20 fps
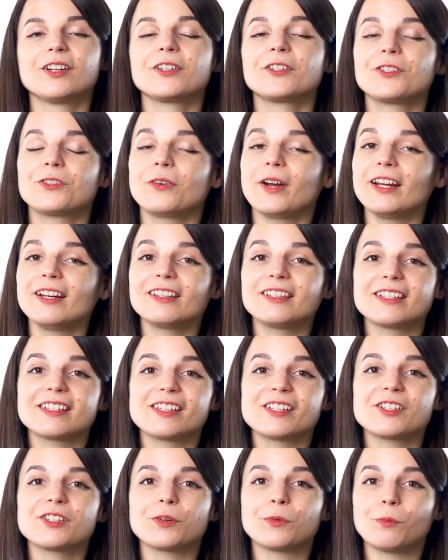Try to
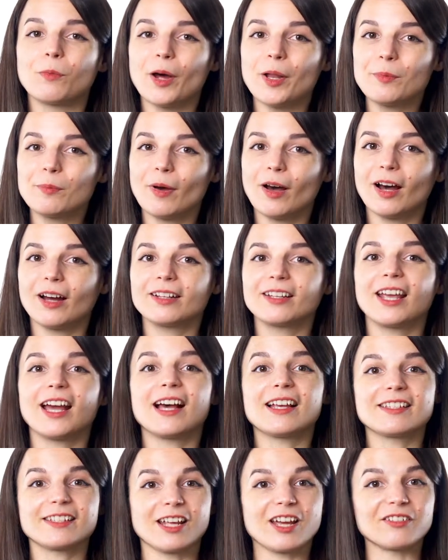listen to one
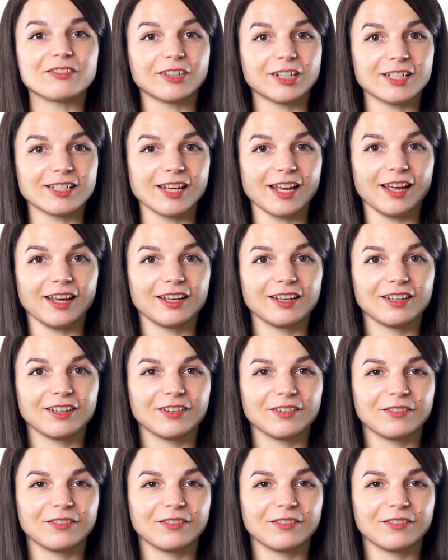podcast every day.